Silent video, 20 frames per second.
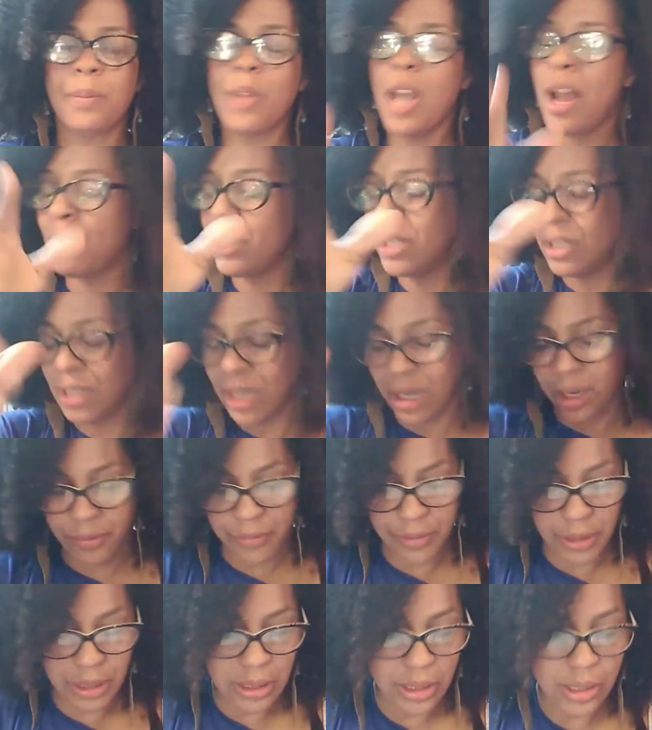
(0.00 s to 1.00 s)
I
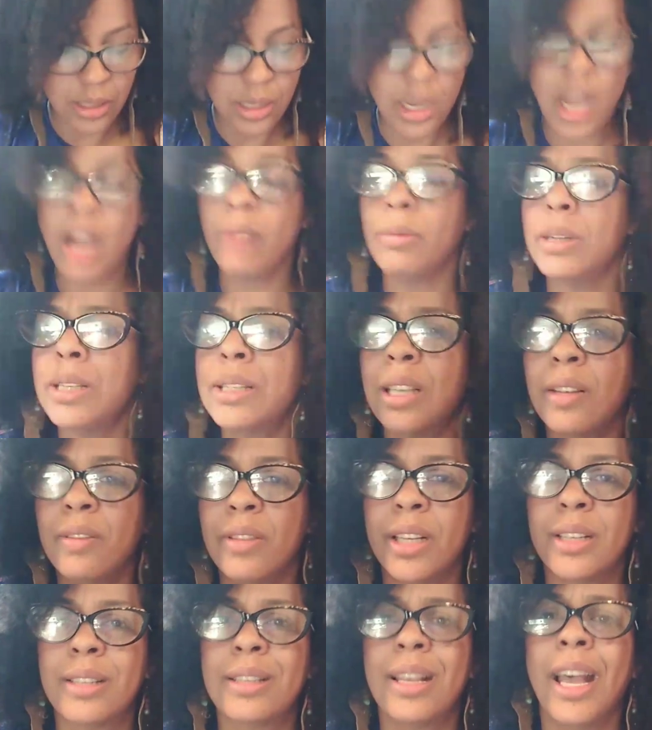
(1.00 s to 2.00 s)
receive
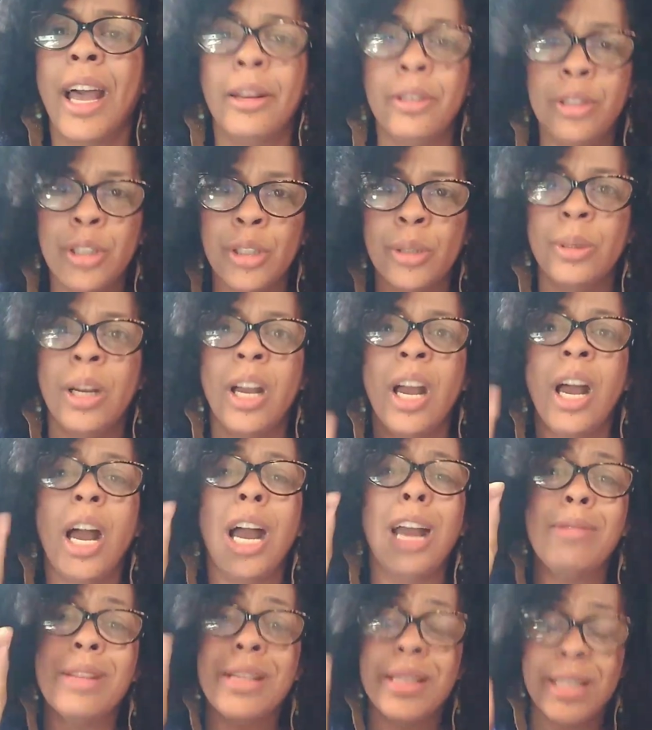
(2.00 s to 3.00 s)
this. I do.
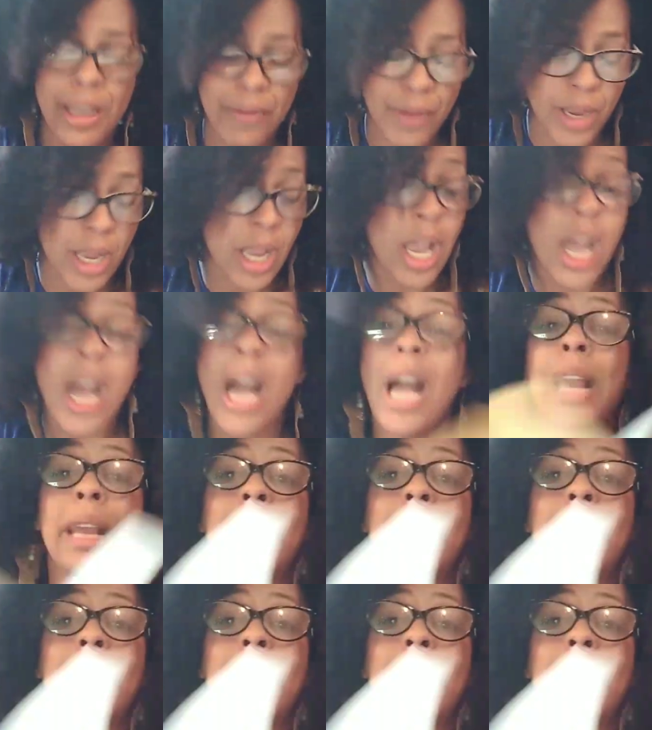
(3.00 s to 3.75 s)
I receive it. I